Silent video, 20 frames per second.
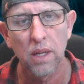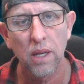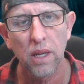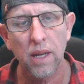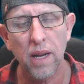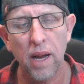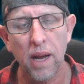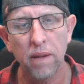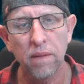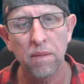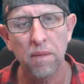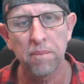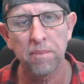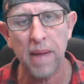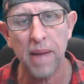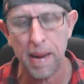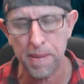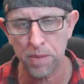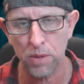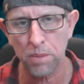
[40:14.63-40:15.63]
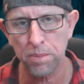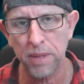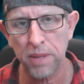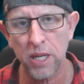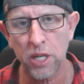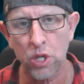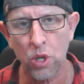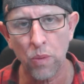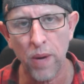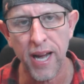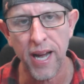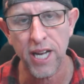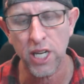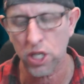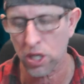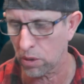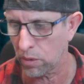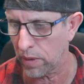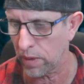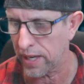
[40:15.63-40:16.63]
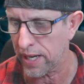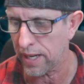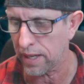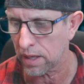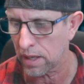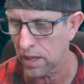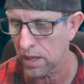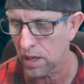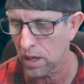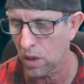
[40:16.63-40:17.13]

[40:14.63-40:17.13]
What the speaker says: maybe with a bit of tarantula in it,